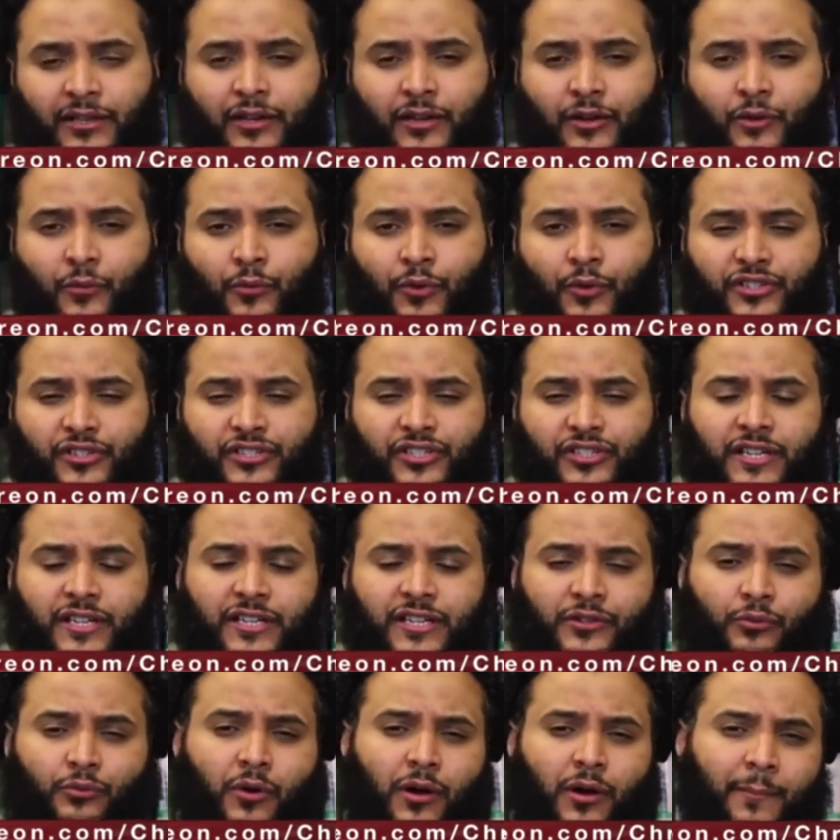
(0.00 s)
which is
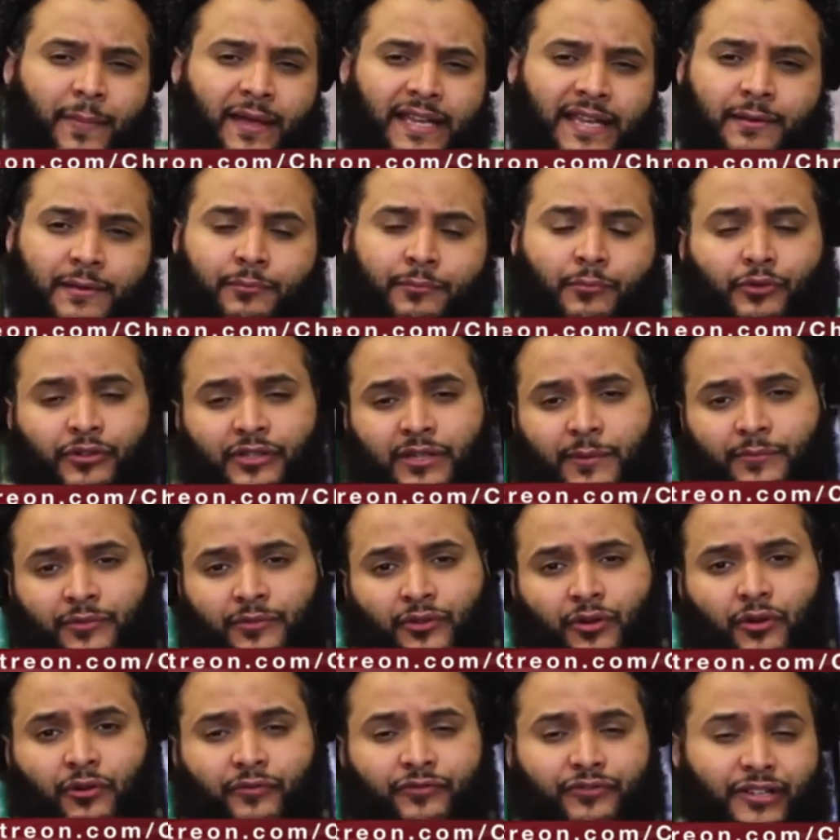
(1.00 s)
what many Muslims
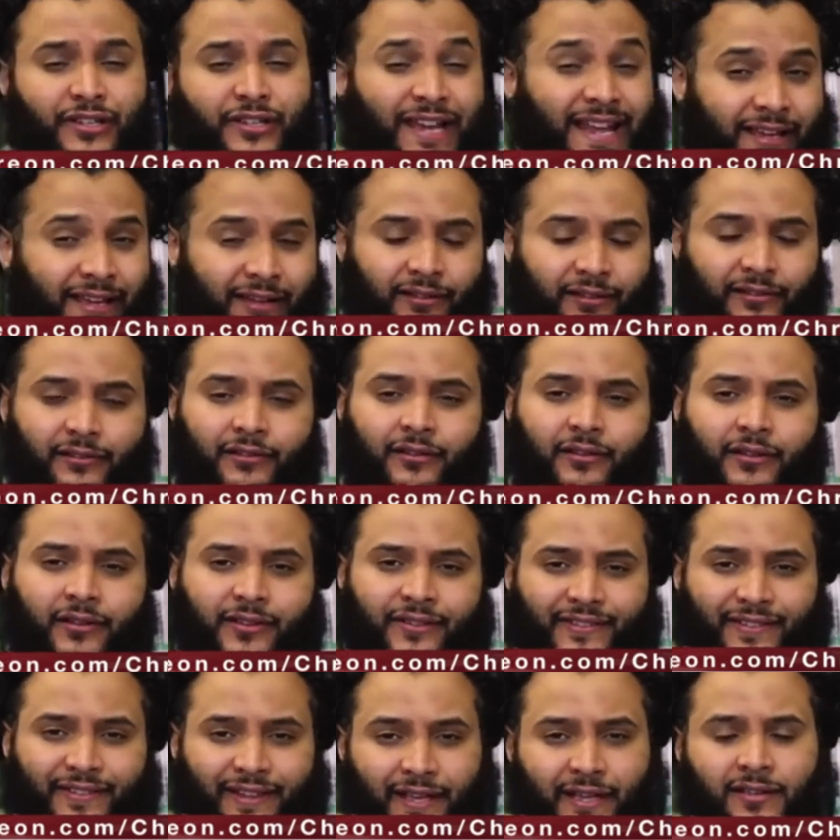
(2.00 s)
of today
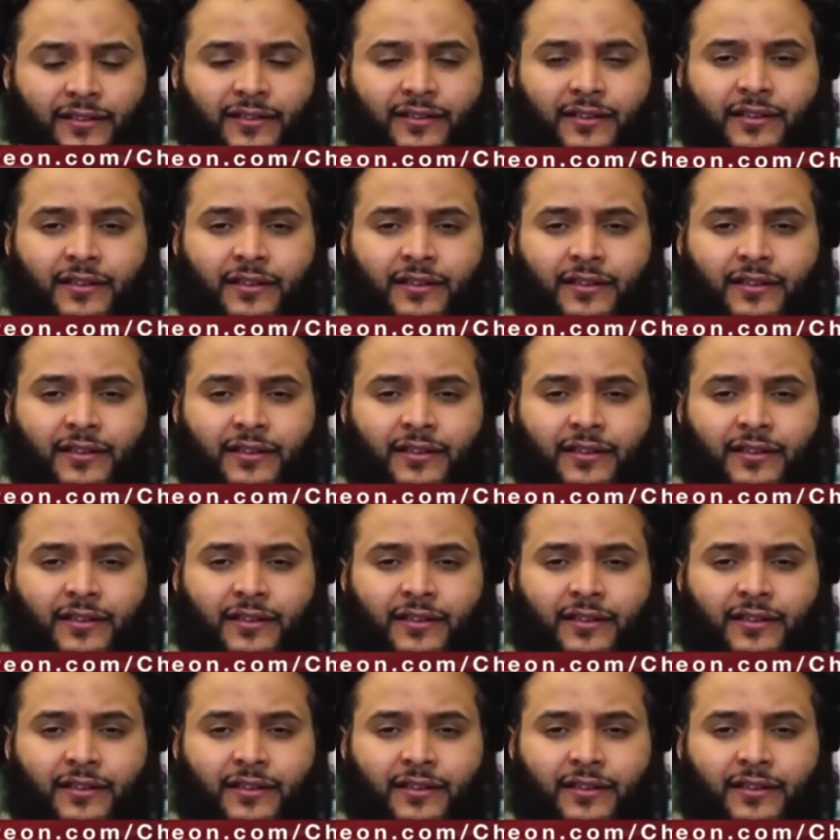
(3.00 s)
say,